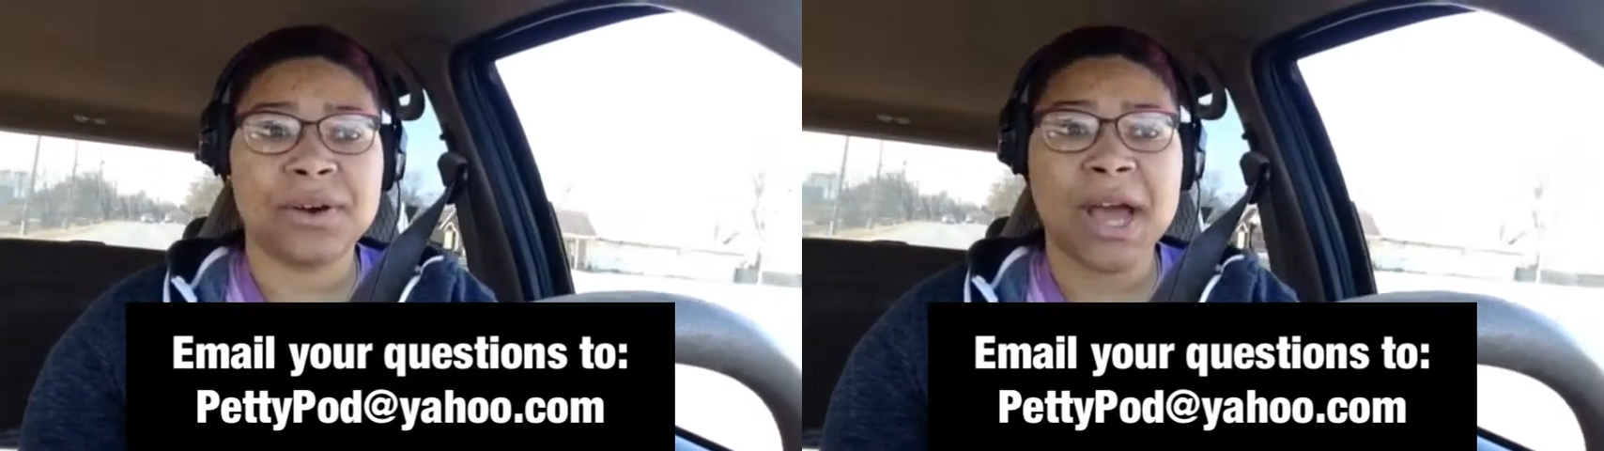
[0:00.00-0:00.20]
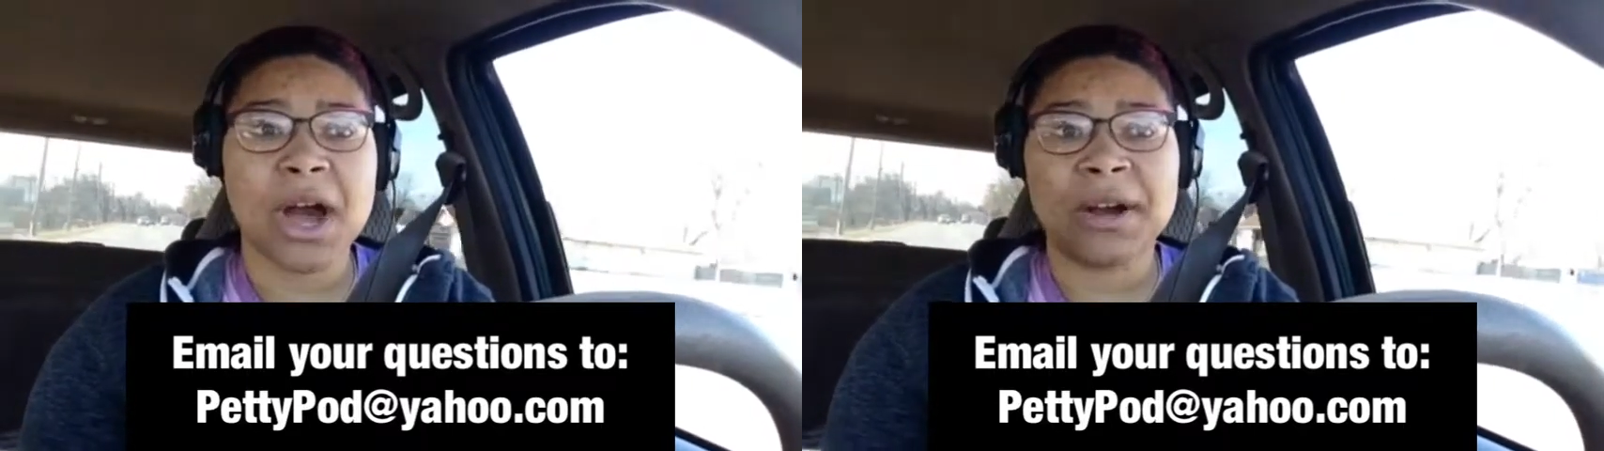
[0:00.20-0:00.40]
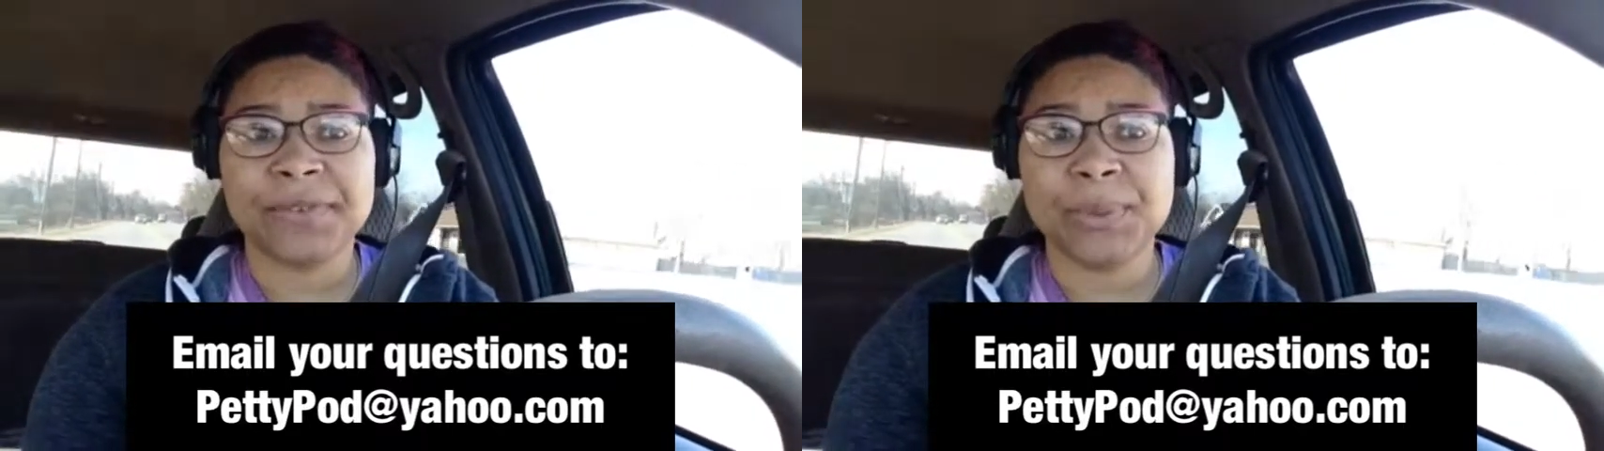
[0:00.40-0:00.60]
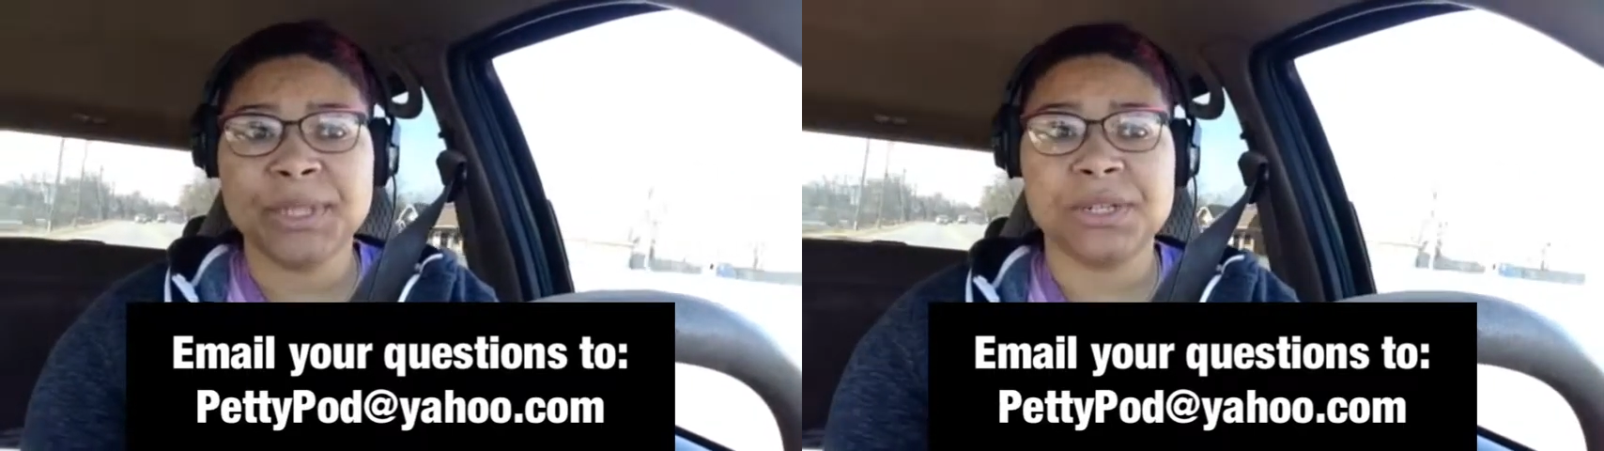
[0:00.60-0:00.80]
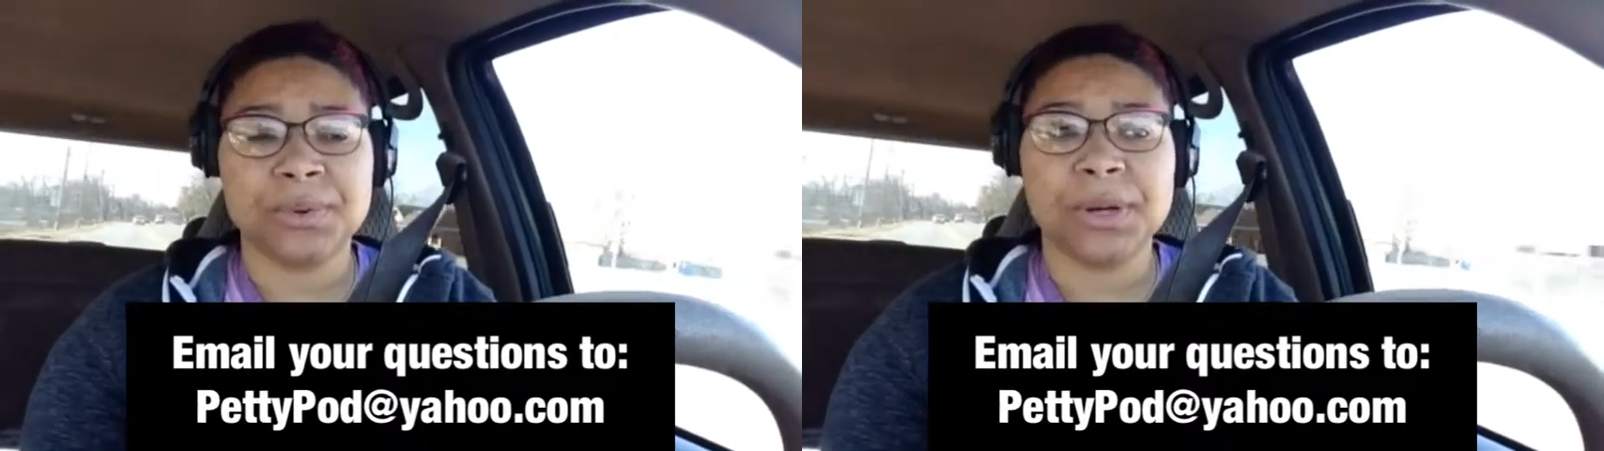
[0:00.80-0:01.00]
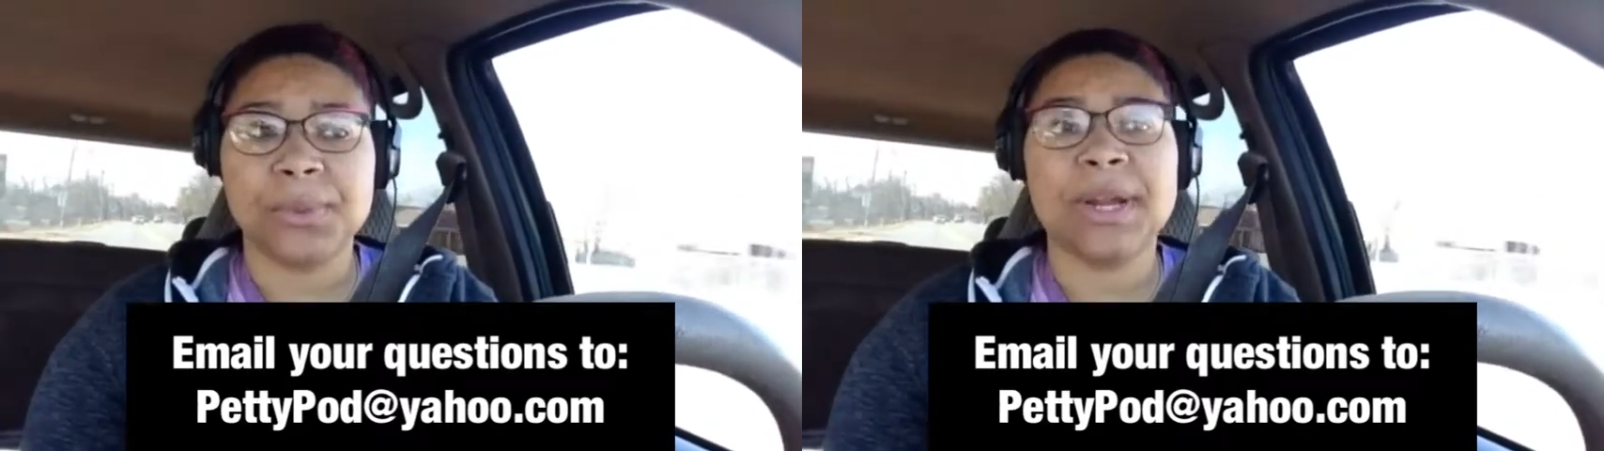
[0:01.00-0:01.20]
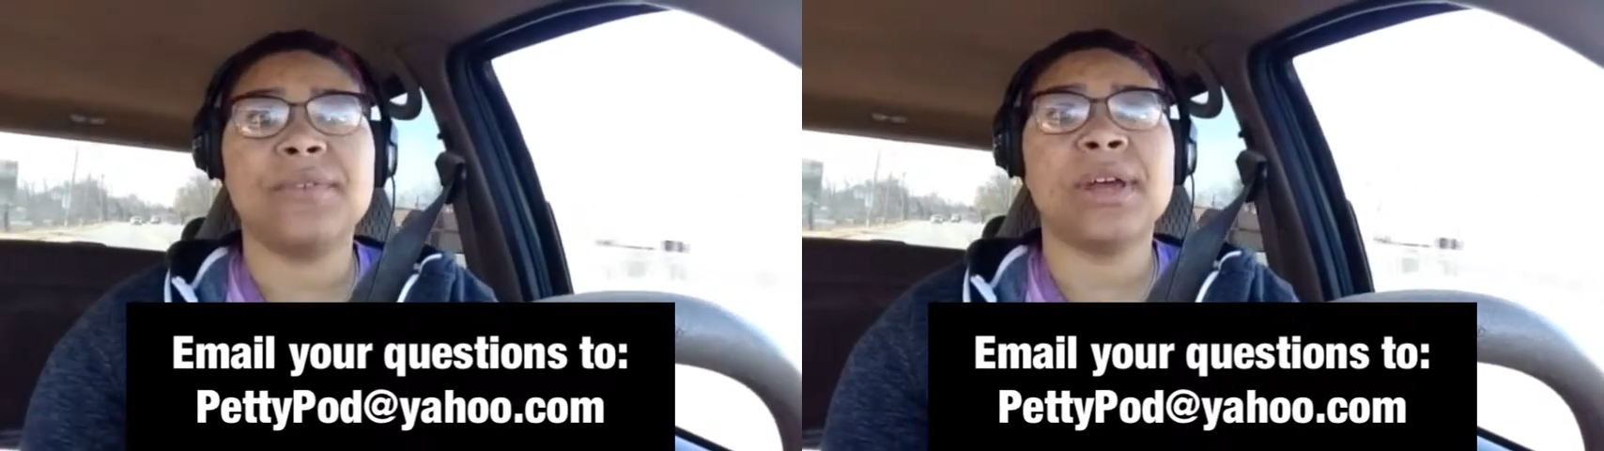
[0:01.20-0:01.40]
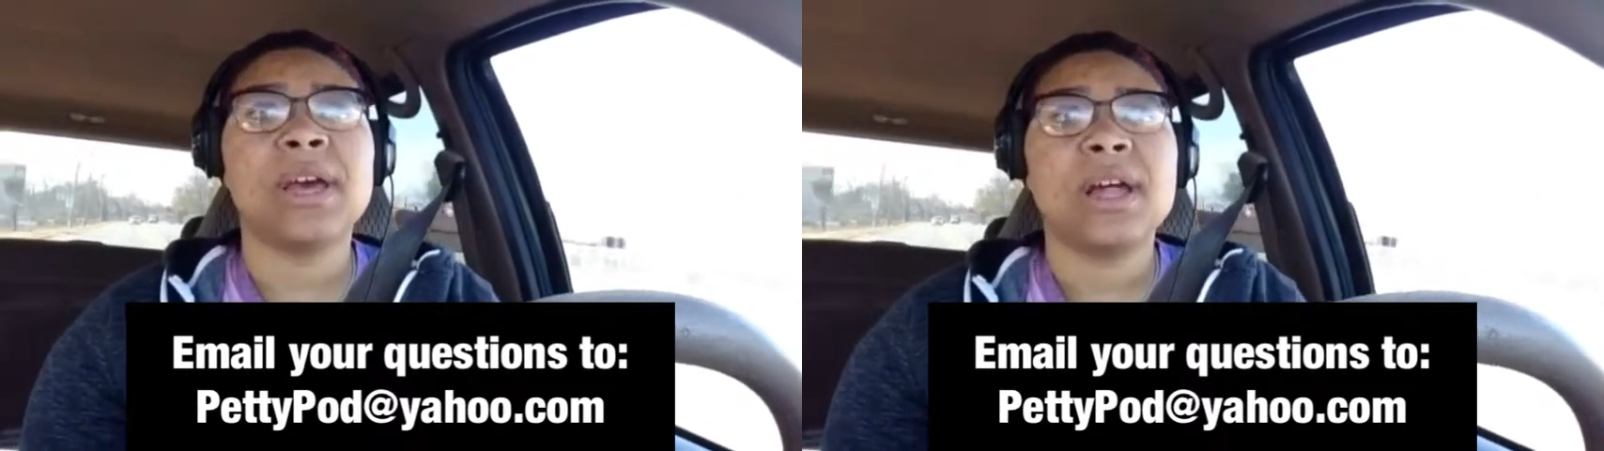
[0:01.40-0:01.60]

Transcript: how often we should do it or whatever,